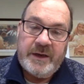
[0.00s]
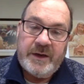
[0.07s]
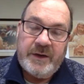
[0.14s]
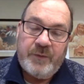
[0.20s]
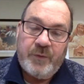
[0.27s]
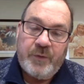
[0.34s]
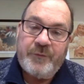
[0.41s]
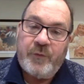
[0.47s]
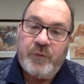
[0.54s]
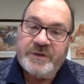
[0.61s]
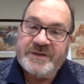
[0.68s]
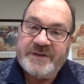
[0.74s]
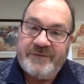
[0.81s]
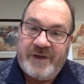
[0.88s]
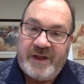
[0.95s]

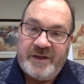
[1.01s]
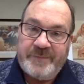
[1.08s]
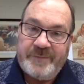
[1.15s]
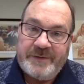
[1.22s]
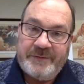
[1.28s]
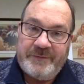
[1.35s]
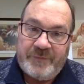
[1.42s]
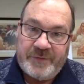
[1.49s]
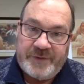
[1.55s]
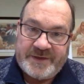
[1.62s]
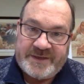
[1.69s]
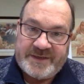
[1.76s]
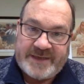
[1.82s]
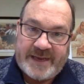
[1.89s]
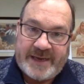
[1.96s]
workforce development for the
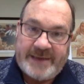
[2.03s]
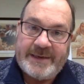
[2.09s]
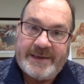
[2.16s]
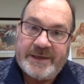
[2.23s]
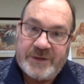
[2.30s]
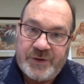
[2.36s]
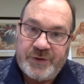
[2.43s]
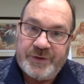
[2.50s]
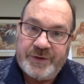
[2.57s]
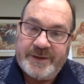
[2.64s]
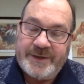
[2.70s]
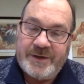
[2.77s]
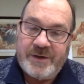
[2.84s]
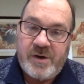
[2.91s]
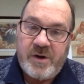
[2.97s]
state and
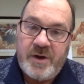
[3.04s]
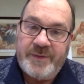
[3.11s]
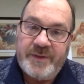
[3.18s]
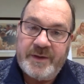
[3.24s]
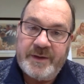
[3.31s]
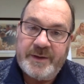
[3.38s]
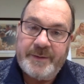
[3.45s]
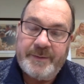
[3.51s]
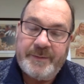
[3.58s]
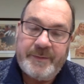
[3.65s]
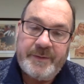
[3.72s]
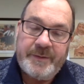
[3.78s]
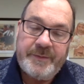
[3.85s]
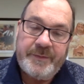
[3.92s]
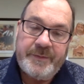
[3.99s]
currently are on the
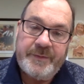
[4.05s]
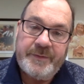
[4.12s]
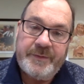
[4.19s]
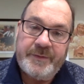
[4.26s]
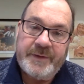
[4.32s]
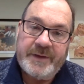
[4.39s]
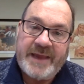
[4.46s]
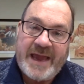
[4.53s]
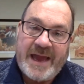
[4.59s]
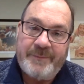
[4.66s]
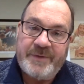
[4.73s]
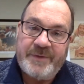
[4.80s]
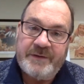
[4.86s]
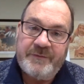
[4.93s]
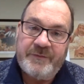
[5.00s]

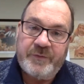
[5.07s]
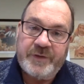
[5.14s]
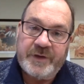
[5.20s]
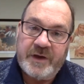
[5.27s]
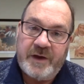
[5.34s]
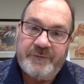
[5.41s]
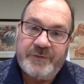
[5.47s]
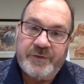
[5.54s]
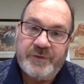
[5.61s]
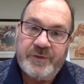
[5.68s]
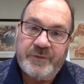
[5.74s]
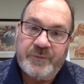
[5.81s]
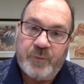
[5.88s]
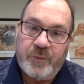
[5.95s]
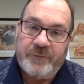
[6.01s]
cabinet for the
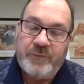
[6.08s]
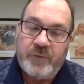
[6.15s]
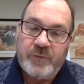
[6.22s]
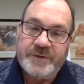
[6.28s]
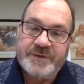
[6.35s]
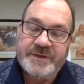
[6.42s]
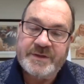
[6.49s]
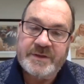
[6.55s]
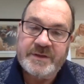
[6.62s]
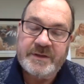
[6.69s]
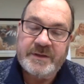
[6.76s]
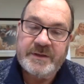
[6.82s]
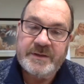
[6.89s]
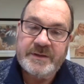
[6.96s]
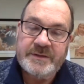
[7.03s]
governor, workforce
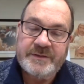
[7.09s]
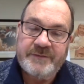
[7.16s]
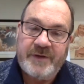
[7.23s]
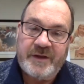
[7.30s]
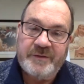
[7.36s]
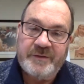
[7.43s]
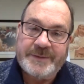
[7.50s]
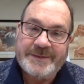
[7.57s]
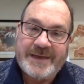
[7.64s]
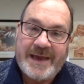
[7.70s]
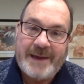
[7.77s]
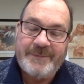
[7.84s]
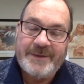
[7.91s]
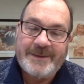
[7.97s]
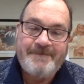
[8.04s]
development
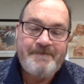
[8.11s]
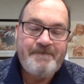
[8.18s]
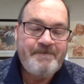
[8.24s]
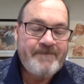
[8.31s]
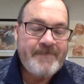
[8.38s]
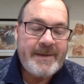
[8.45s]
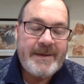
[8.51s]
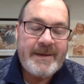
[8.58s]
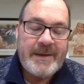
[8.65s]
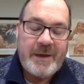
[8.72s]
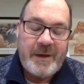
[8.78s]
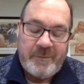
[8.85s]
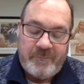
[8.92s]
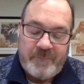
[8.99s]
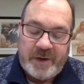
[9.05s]
cabinet.
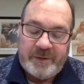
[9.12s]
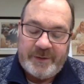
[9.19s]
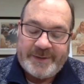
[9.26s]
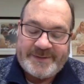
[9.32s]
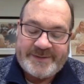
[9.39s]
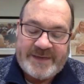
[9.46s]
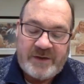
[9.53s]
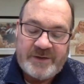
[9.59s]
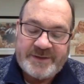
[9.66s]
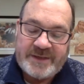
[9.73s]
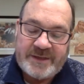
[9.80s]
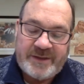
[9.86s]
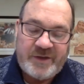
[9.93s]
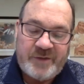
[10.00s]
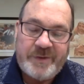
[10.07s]
Marilyn, tell us a
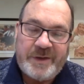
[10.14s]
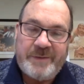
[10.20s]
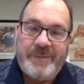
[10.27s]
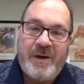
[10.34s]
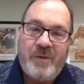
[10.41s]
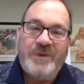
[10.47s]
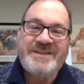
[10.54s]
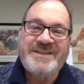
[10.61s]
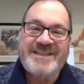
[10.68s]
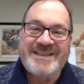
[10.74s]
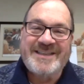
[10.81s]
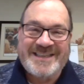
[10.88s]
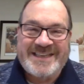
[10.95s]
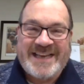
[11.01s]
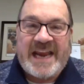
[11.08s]
little bit about what's the
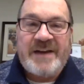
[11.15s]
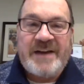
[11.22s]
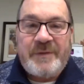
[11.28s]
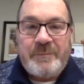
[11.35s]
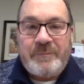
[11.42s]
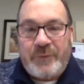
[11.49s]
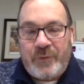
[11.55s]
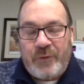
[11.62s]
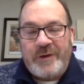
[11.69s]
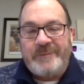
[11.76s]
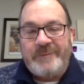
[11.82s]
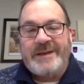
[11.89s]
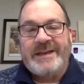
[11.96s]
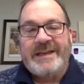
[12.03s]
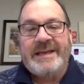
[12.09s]
state of
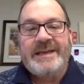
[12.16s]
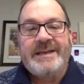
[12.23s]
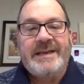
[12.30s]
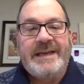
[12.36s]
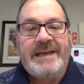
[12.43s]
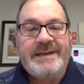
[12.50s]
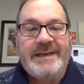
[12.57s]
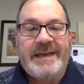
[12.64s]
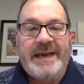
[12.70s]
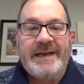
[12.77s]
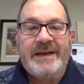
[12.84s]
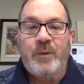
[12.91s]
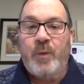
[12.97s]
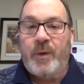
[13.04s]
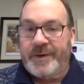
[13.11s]
employment in
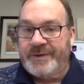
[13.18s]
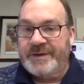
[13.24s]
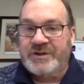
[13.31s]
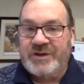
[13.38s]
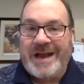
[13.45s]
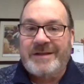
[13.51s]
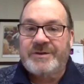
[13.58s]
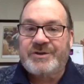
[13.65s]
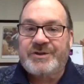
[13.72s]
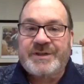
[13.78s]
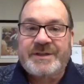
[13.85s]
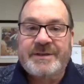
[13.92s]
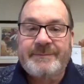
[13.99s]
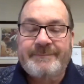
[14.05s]
Indiana? What are the challenges?